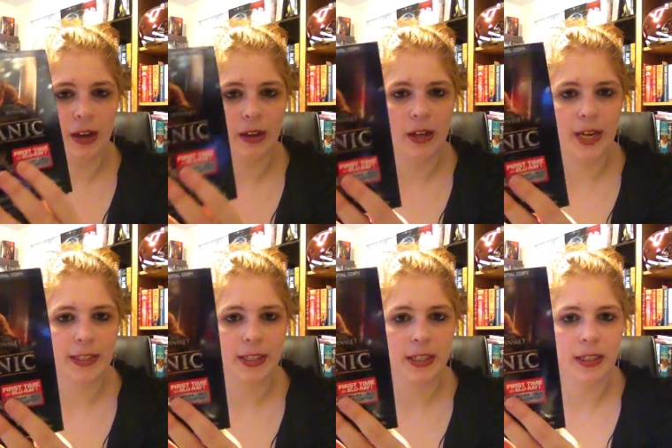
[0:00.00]
uh,
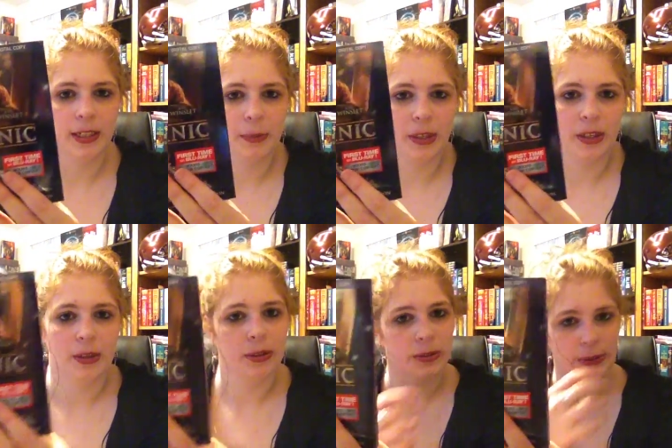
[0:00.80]
classic, and I'm going to
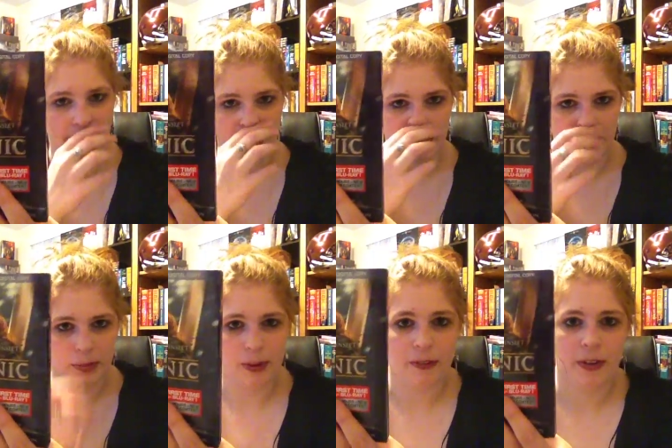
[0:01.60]
go and say
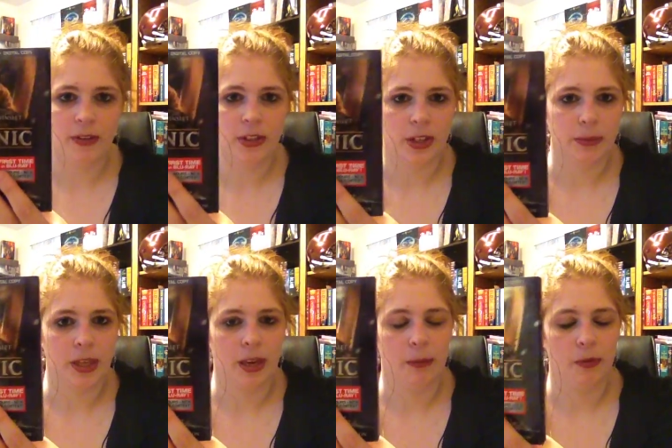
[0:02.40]
it's my favorite James
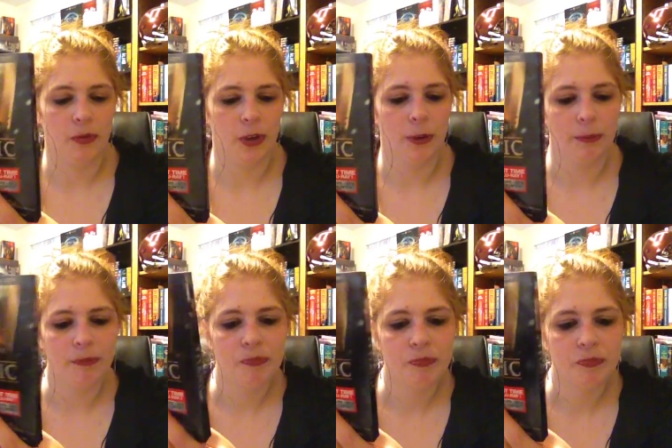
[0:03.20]
Cameron film